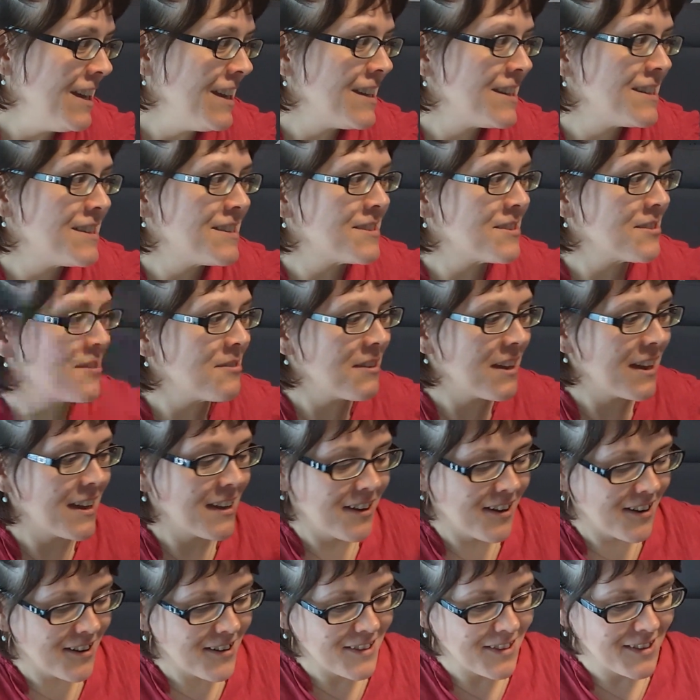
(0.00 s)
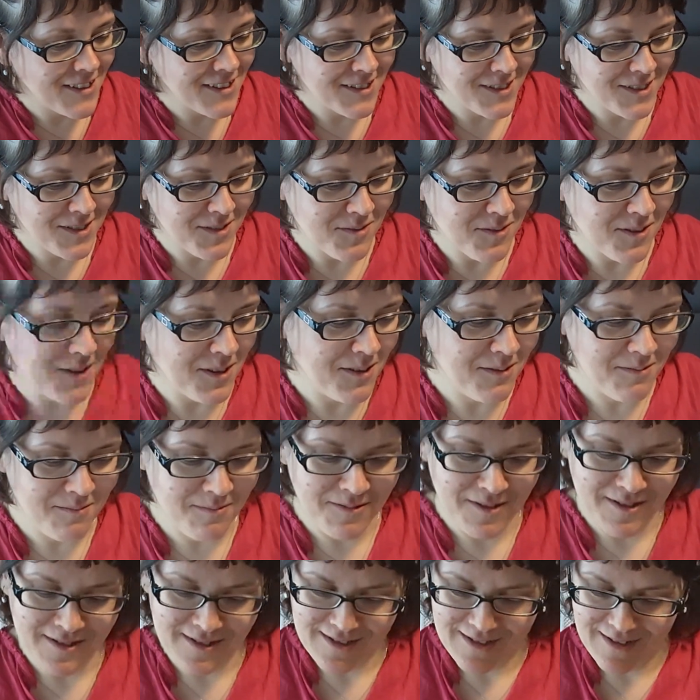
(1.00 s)
So I got this one, and
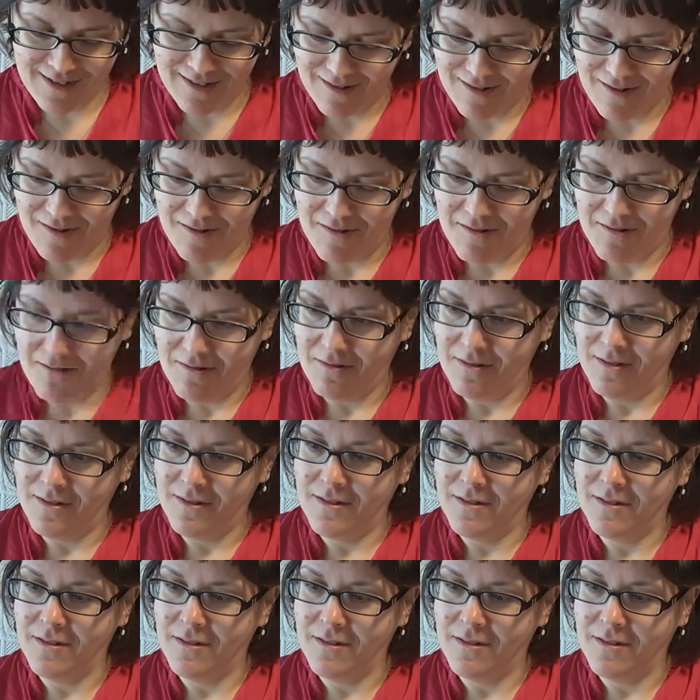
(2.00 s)
what is it called?